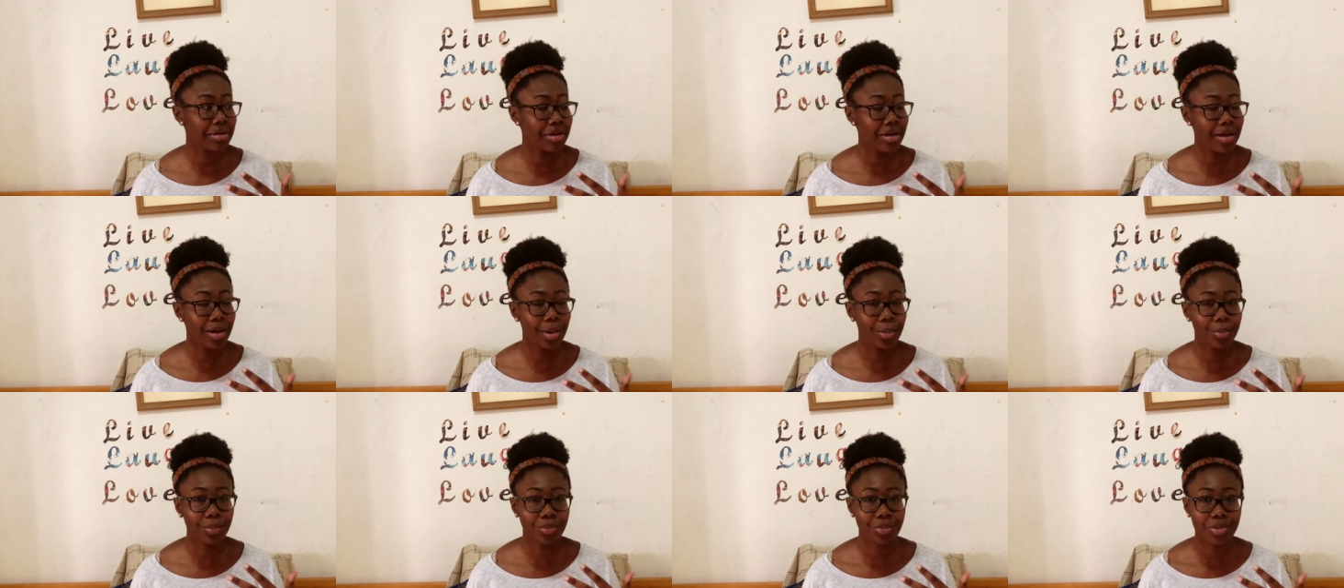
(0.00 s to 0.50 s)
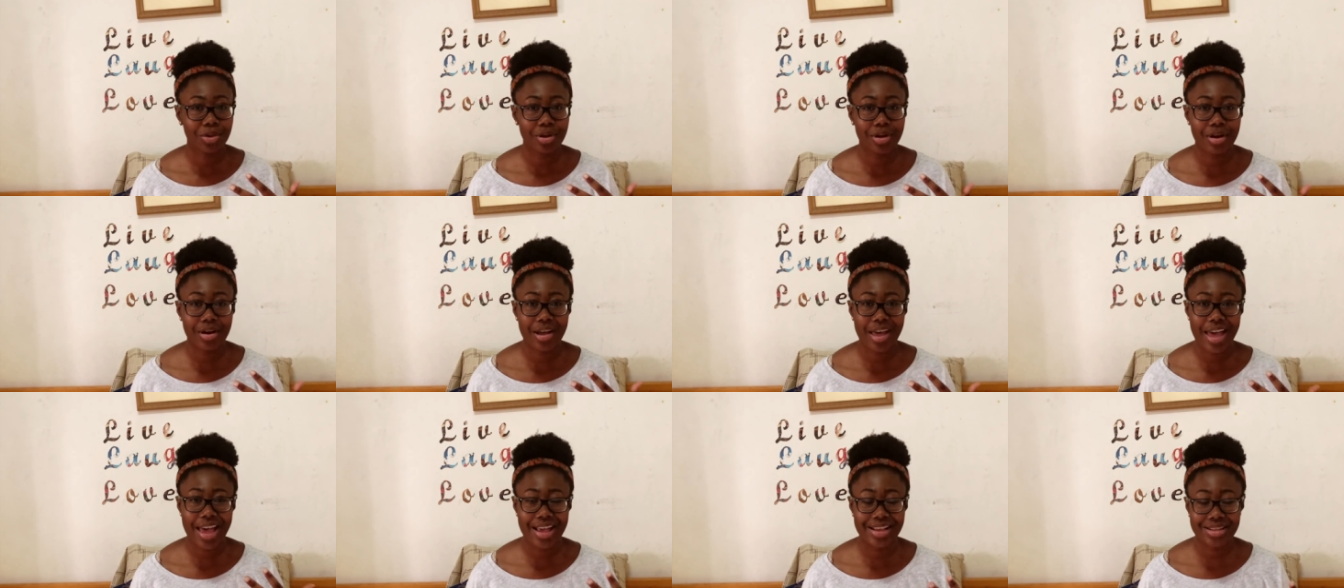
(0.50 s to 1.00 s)
um,
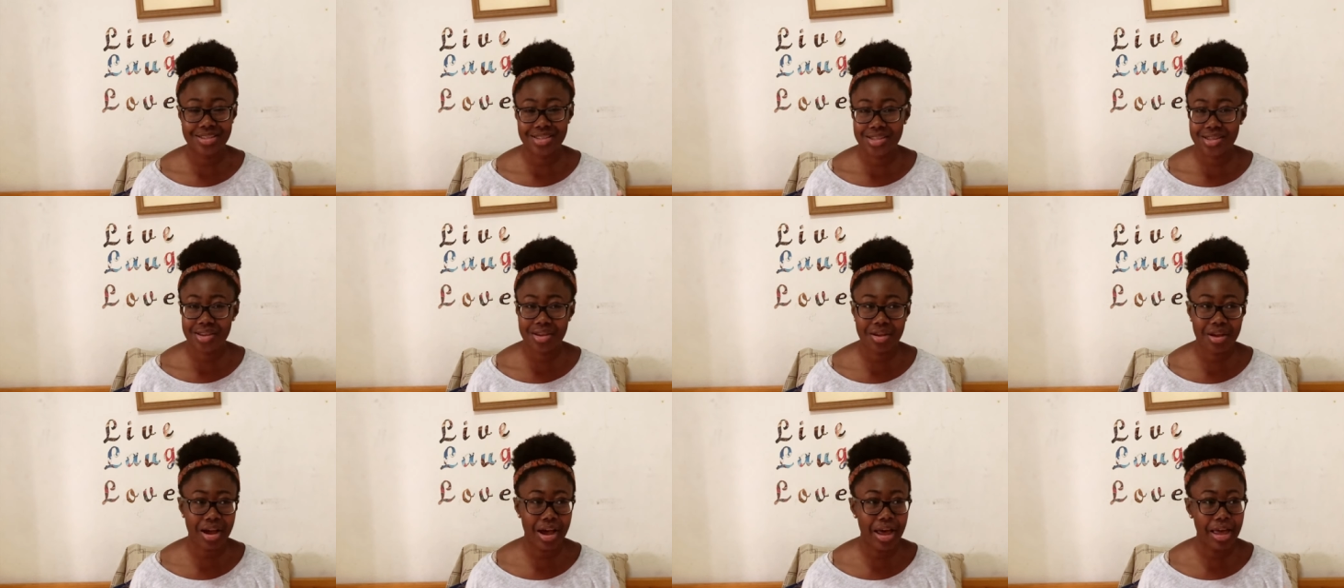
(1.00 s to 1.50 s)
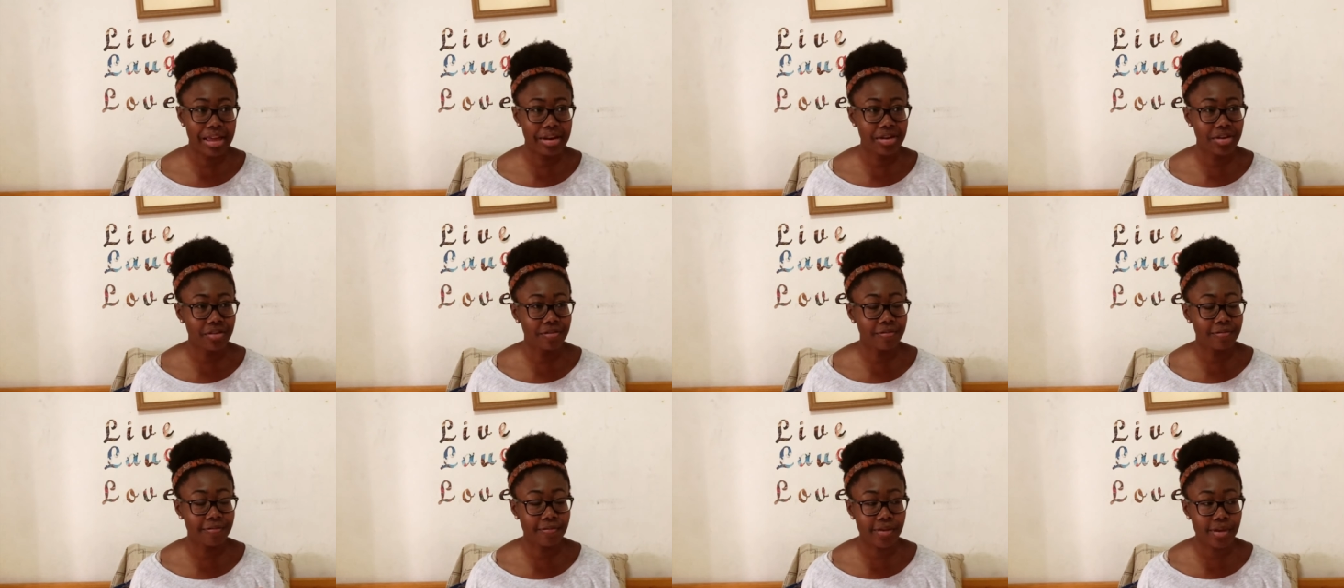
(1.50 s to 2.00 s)
esque kind
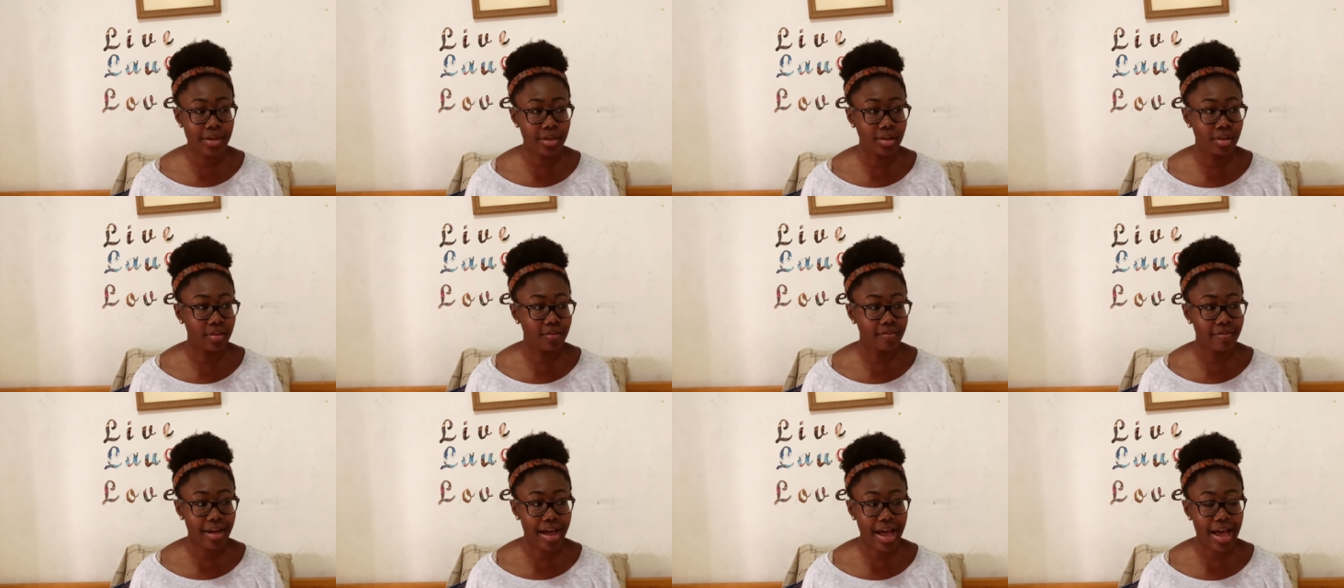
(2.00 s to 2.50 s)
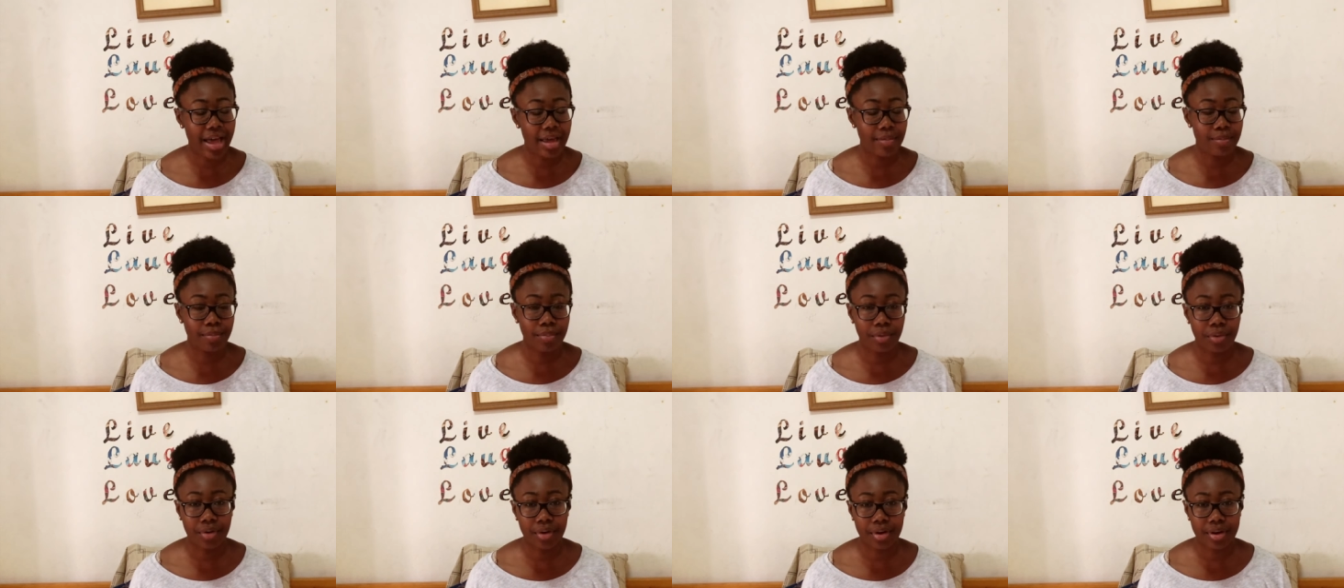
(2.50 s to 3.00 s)
of feel
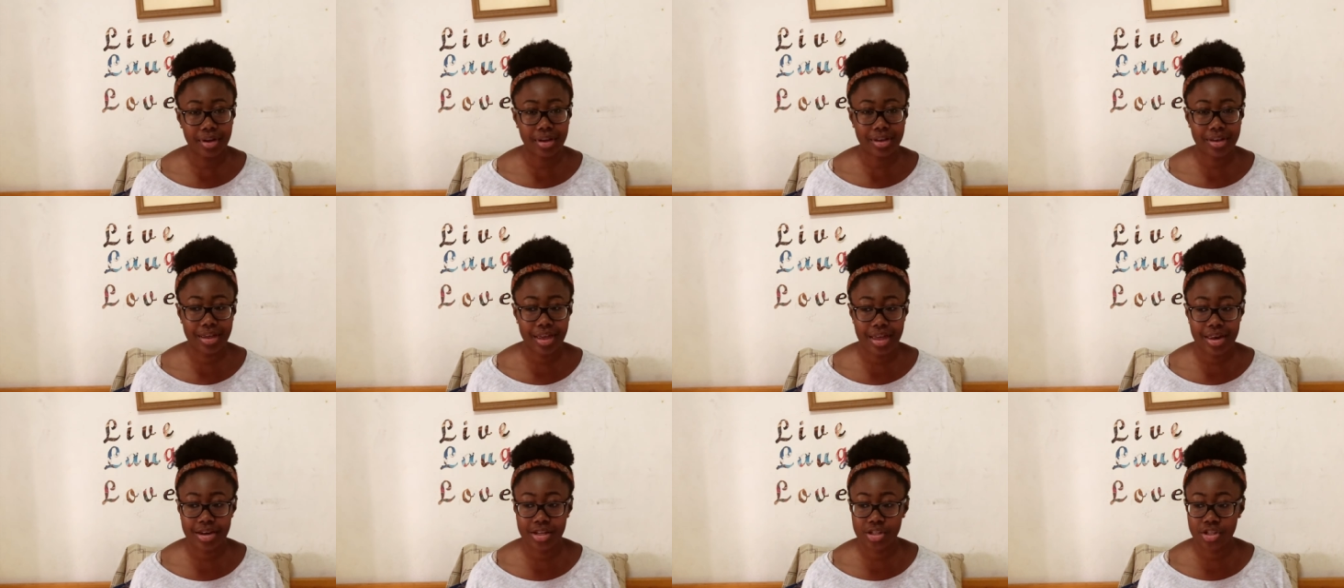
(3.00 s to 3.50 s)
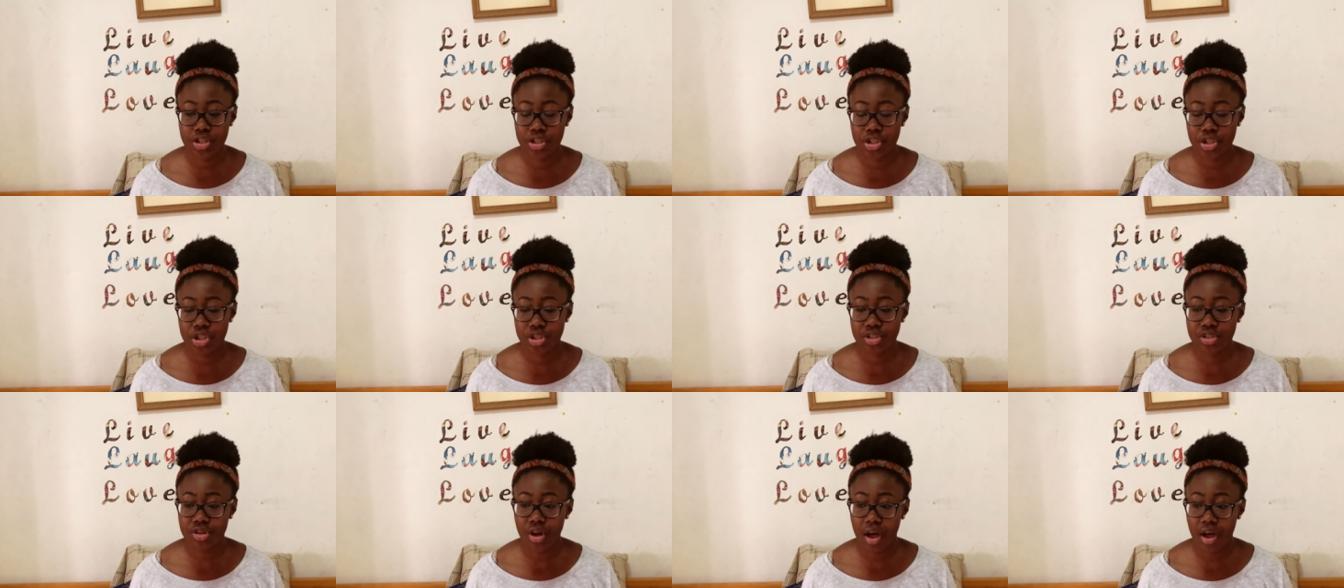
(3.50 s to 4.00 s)
vibe book and it's
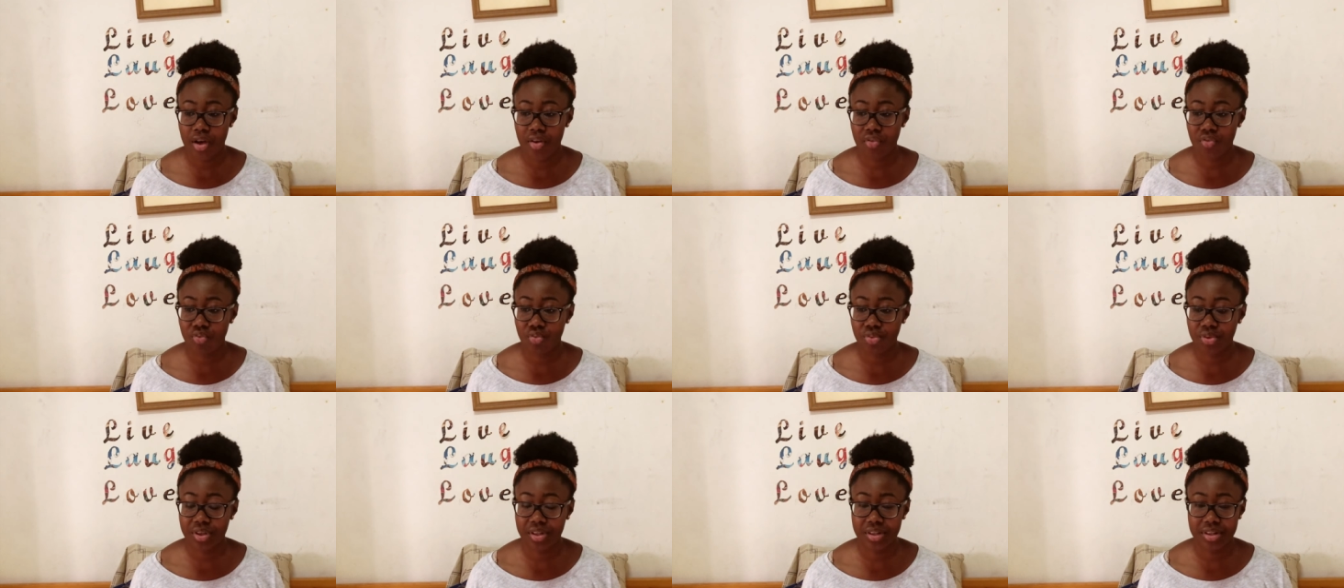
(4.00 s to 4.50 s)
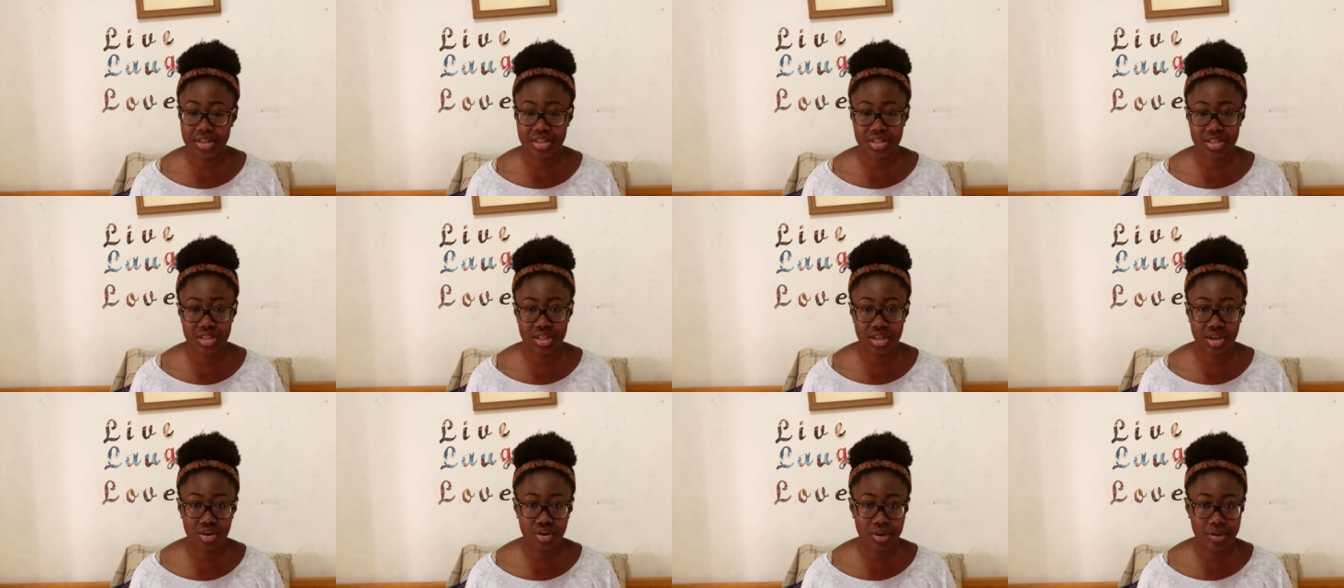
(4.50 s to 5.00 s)
just not
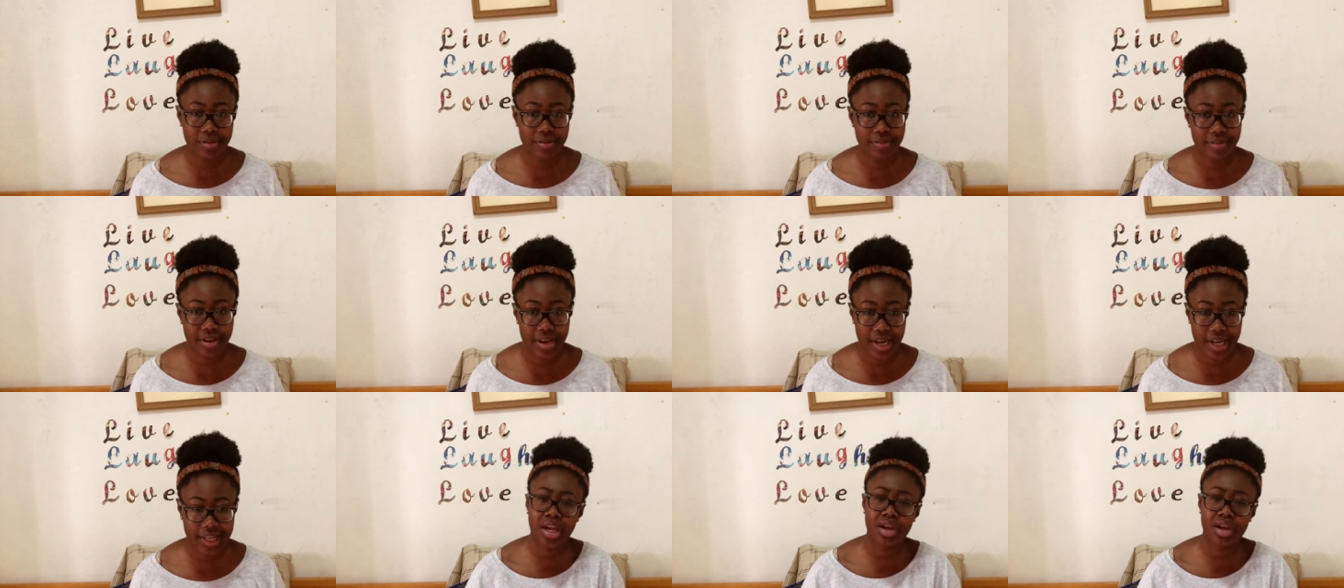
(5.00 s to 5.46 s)
realistic or fair.